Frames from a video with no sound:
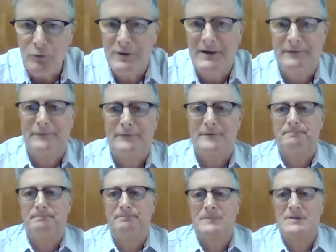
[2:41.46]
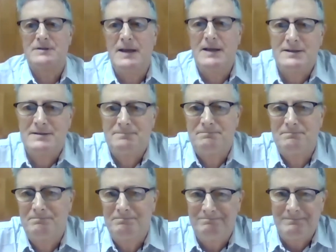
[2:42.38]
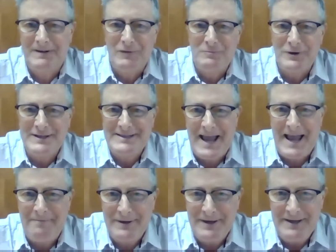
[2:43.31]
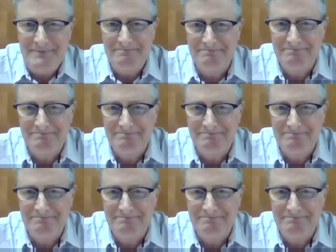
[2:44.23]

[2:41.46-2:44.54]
gift, so that's everybody's happy,